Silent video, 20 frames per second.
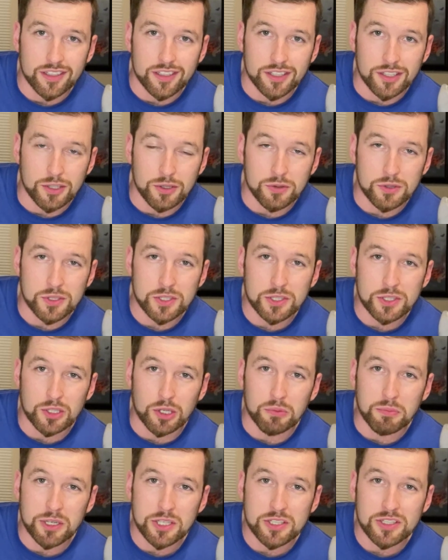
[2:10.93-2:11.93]
used so
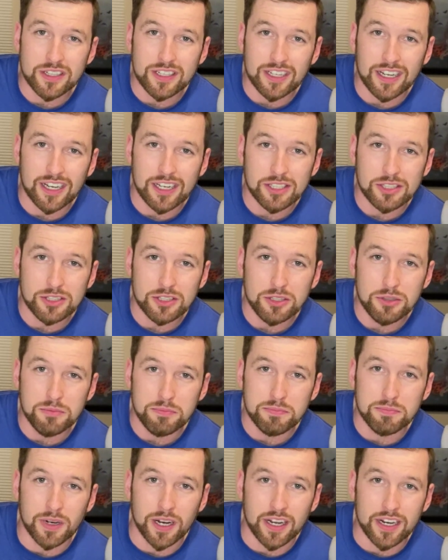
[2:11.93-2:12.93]
much in the costume,
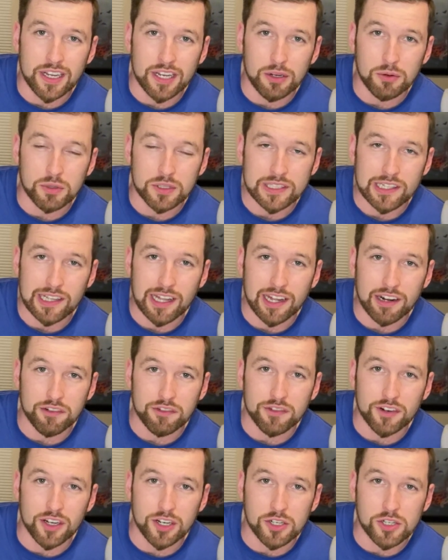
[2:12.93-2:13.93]
but it was a lot of
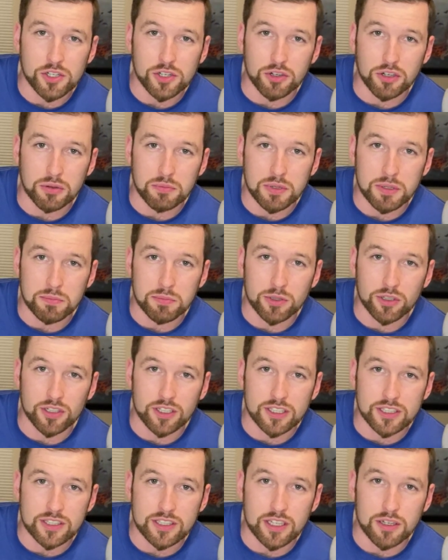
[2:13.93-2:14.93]
fun showing people
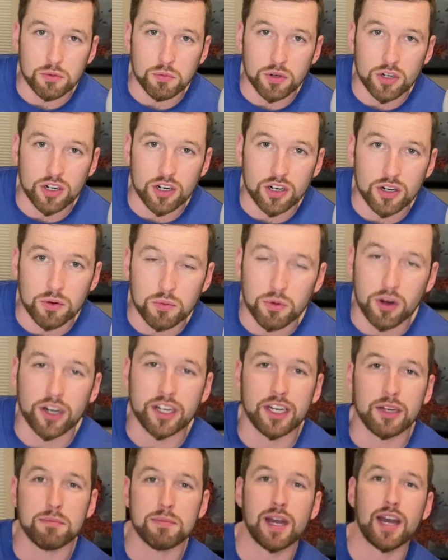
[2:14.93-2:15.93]
as they were
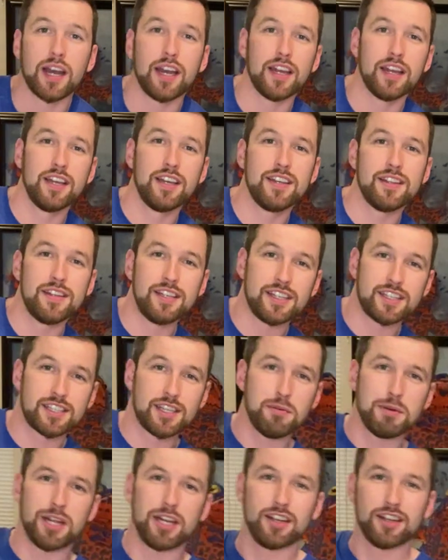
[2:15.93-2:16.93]
walking by the
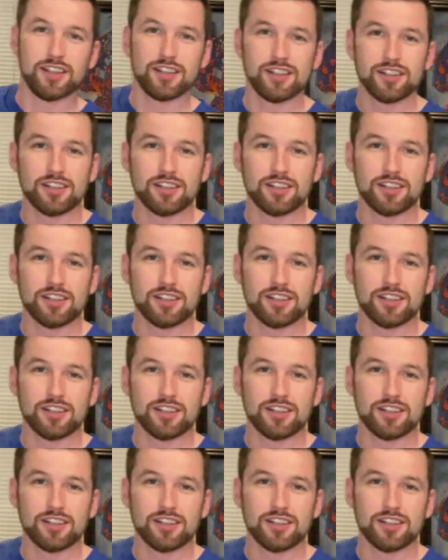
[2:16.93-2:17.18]
exhibit.